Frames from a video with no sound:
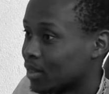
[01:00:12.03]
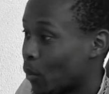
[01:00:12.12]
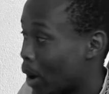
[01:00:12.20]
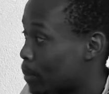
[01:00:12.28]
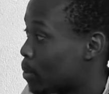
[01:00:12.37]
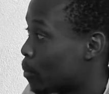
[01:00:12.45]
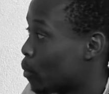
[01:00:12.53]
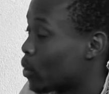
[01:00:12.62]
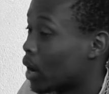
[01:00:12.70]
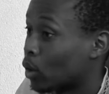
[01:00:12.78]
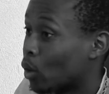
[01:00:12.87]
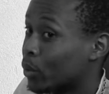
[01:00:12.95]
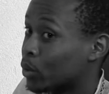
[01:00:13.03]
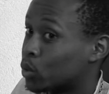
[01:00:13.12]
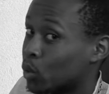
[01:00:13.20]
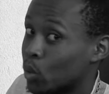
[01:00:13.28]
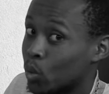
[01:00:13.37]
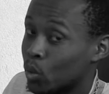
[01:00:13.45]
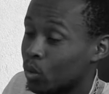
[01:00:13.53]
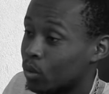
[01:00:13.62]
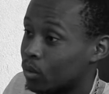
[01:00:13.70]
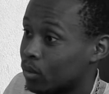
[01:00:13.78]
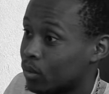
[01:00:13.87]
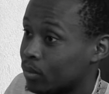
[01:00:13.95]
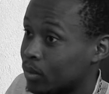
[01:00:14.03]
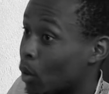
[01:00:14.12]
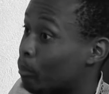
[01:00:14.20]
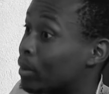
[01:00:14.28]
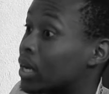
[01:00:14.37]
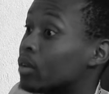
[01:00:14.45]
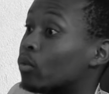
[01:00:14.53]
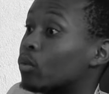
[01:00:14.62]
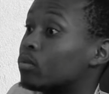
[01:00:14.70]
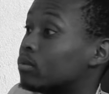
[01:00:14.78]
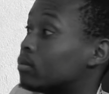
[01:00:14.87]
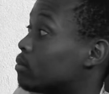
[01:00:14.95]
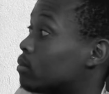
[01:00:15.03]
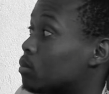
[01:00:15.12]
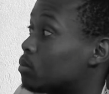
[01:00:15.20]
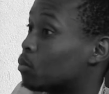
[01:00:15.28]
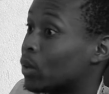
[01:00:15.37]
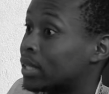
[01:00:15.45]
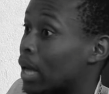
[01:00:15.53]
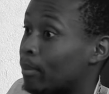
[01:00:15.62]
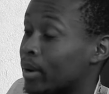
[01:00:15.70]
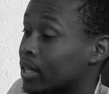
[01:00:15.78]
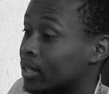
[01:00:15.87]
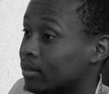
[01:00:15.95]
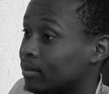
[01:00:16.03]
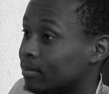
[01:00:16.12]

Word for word: White people are going to, they won't believe what's happening.